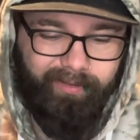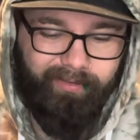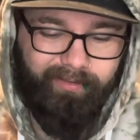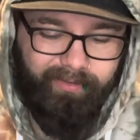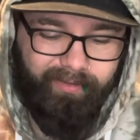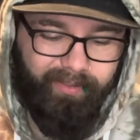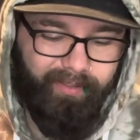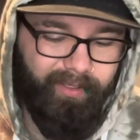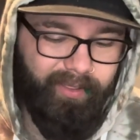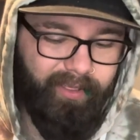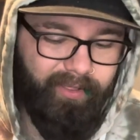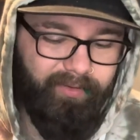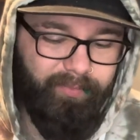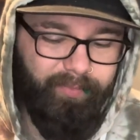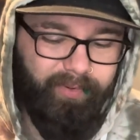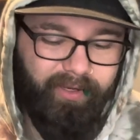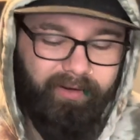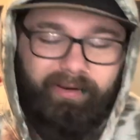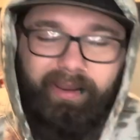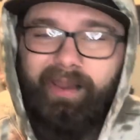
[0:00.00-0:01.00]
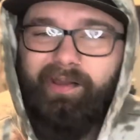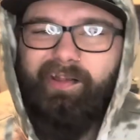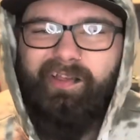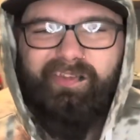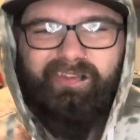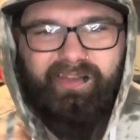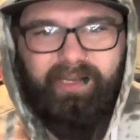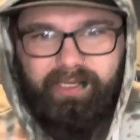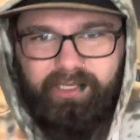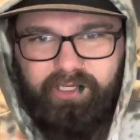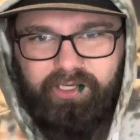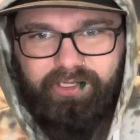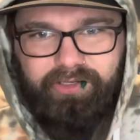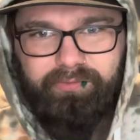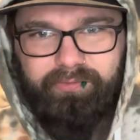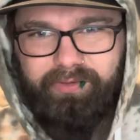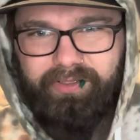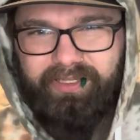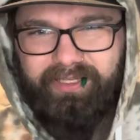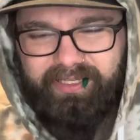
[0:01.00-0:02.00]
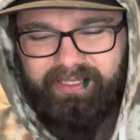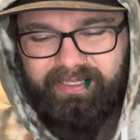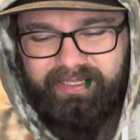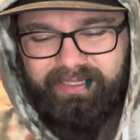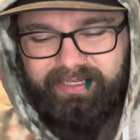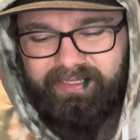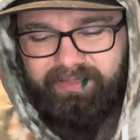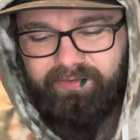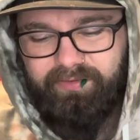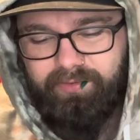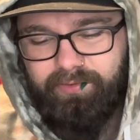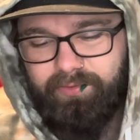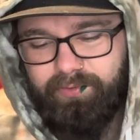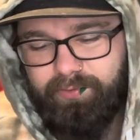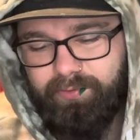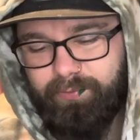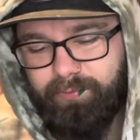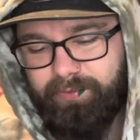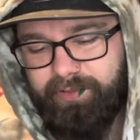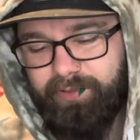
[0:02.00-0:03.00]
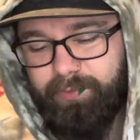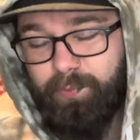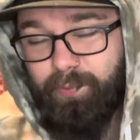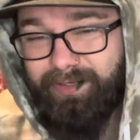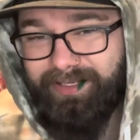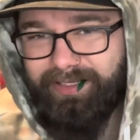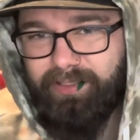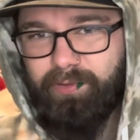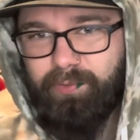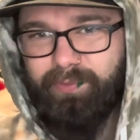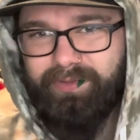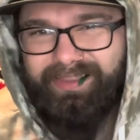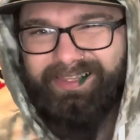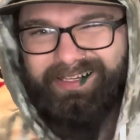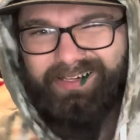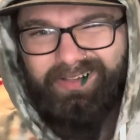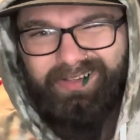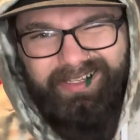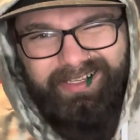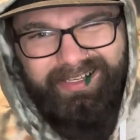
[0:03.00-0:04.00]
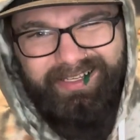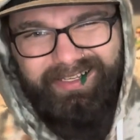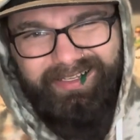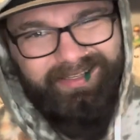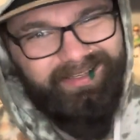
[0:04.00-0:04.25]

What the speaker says: the bigger areas that I couldn't really get into really well without like